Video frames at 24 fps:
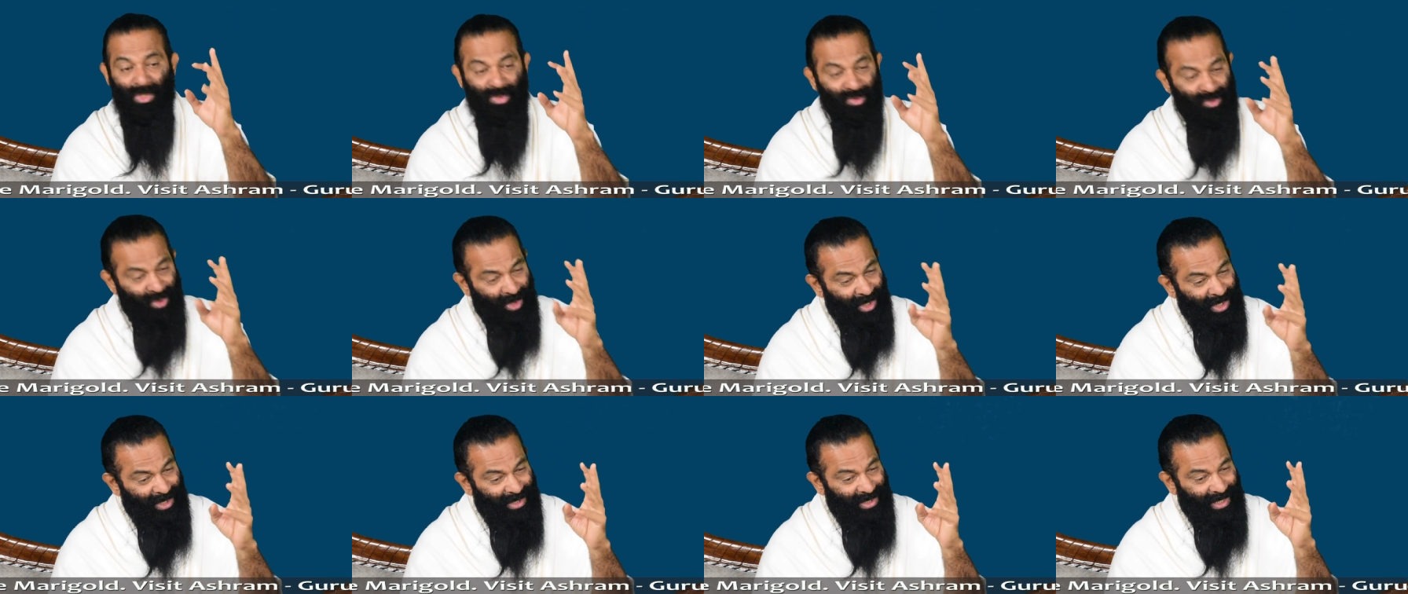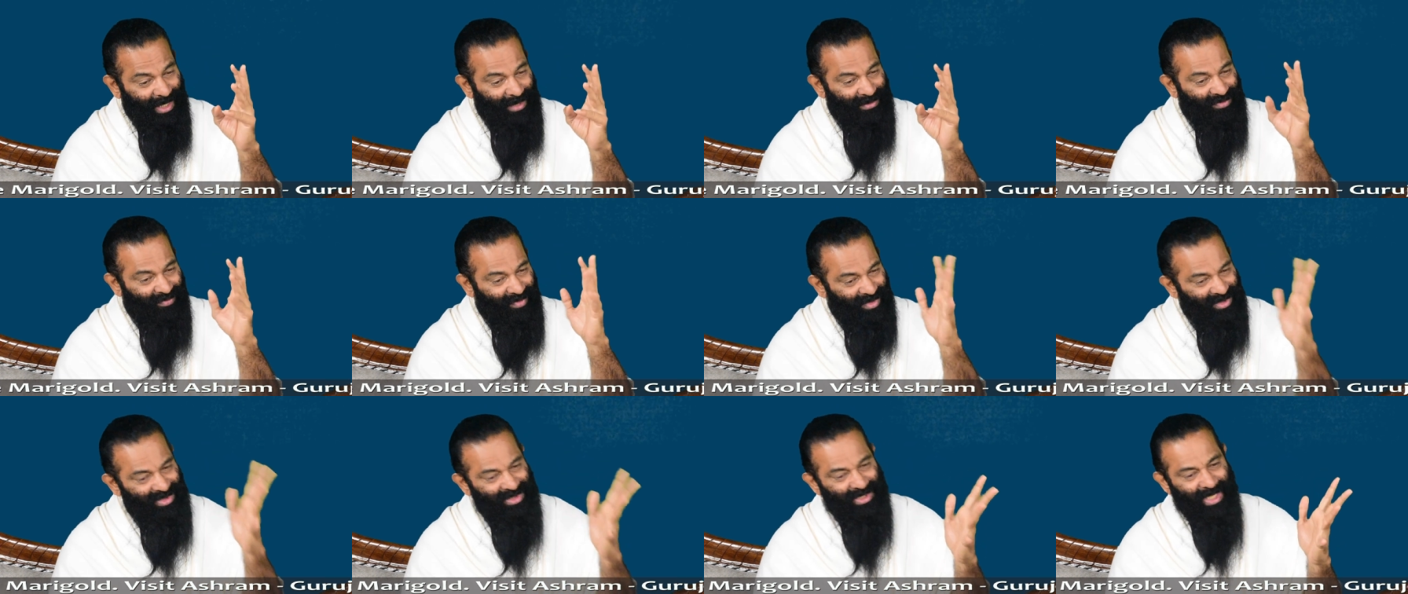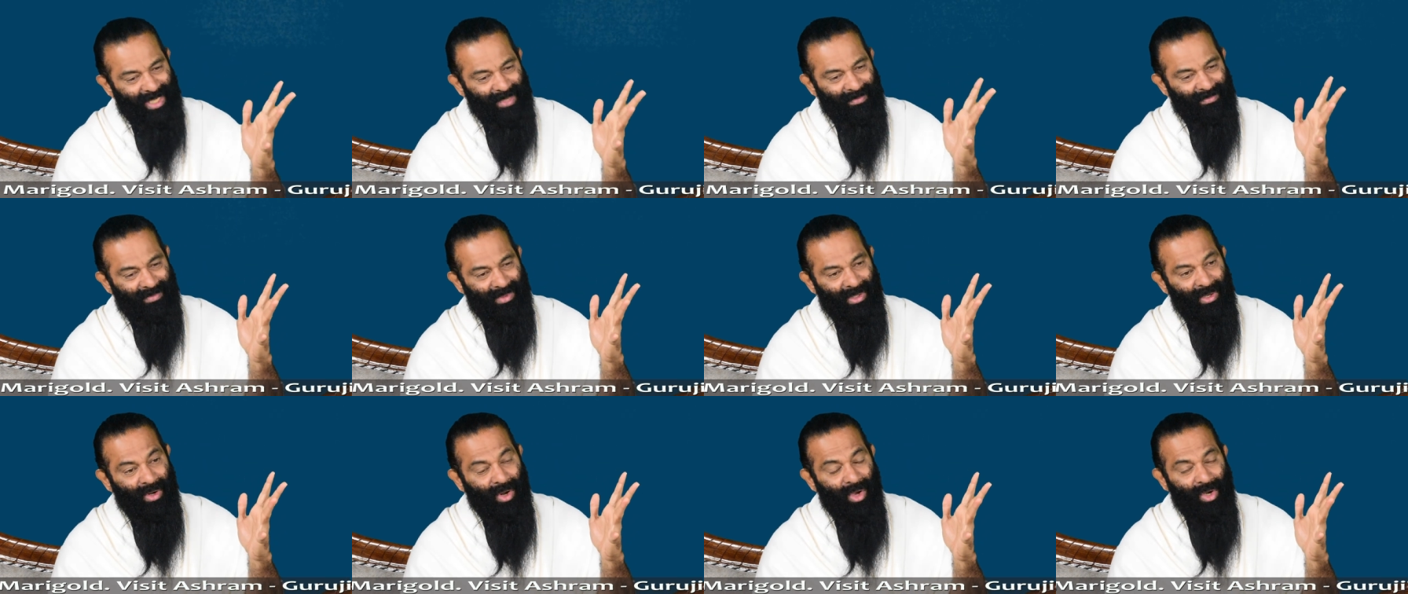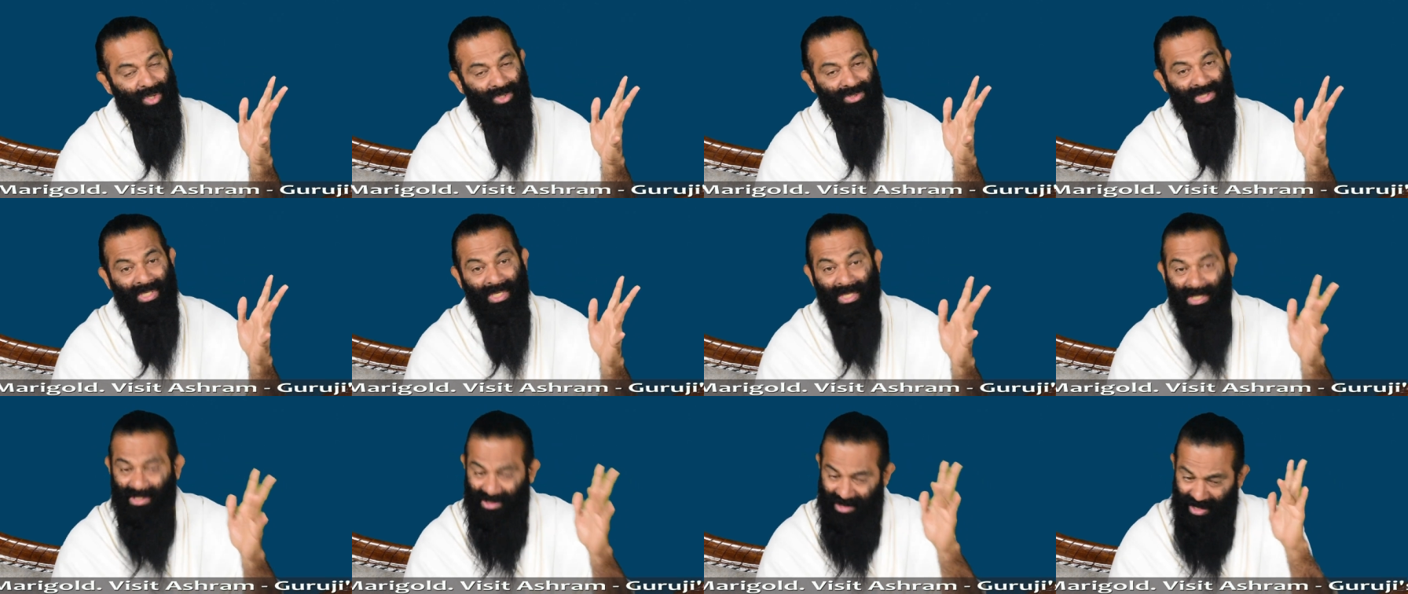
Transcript: Three times, first time he lost,